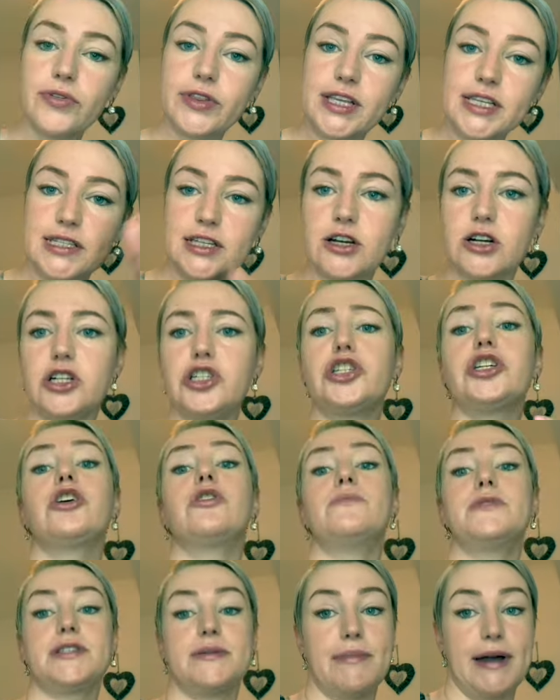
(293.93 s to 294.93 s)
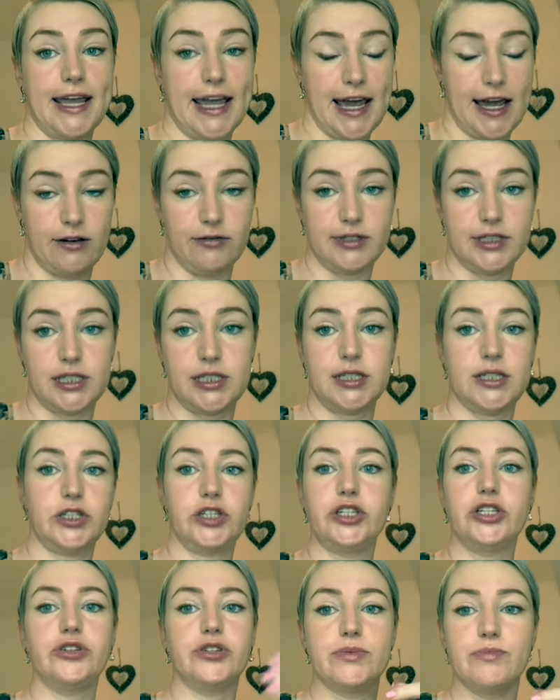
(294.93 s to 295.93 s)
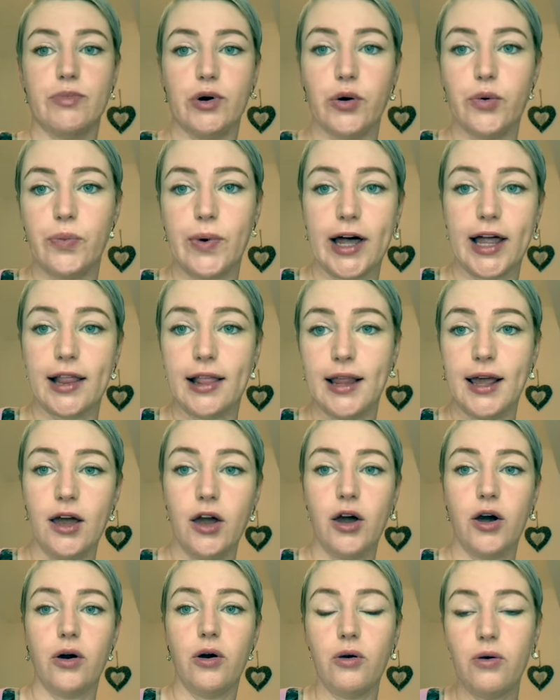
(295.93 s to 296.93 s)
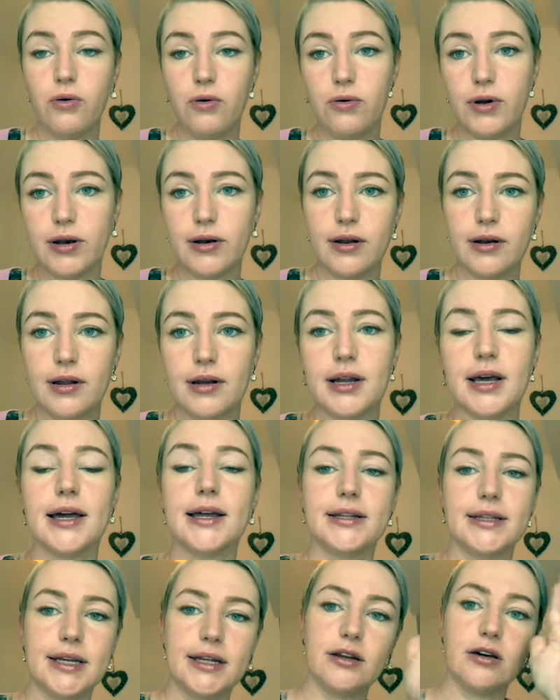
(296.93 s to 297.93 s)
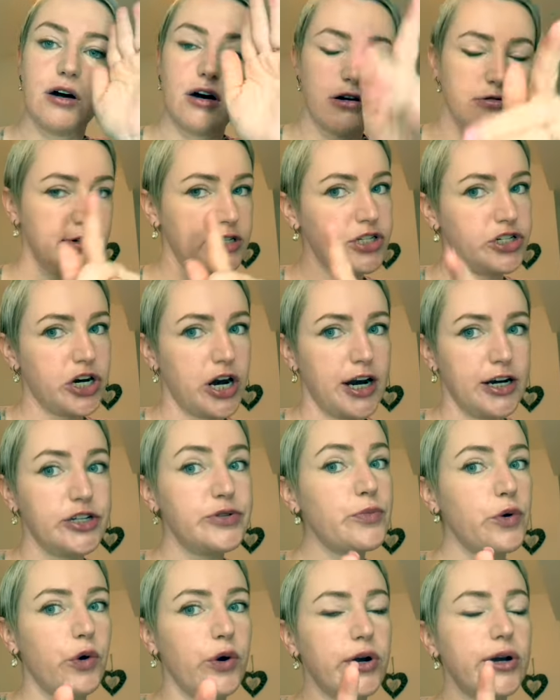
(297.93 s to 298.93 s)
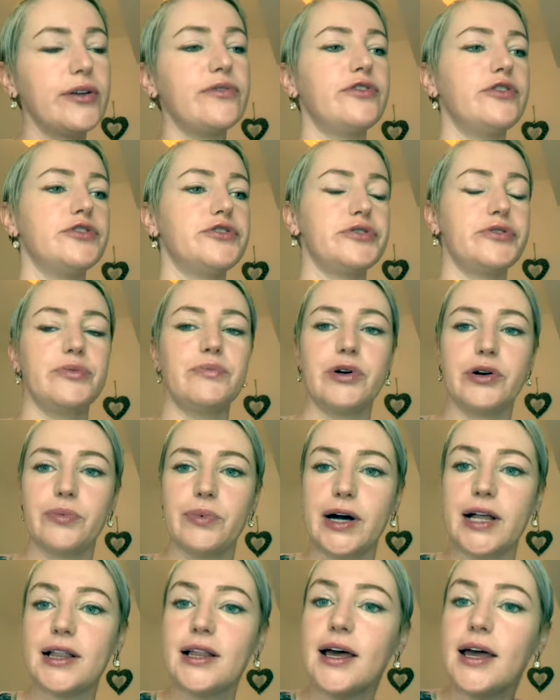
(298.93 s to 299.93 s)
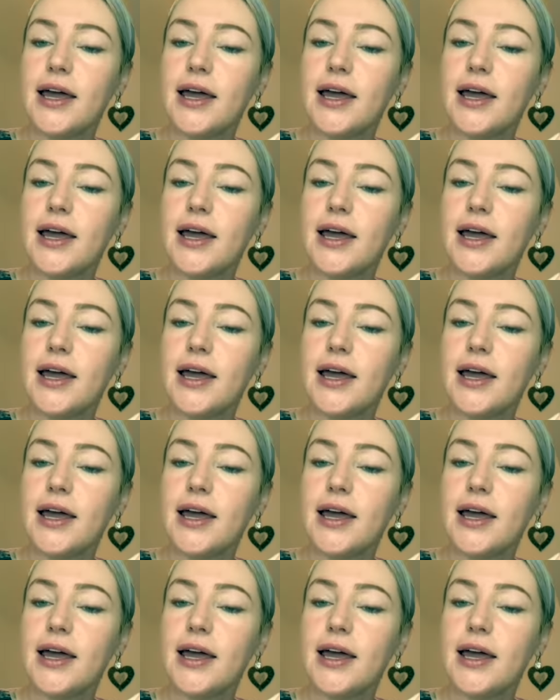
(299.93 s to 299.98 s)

this girl, she comes to my house, she does mobile, oh, la la la, and then always charge more if you're doing mobile,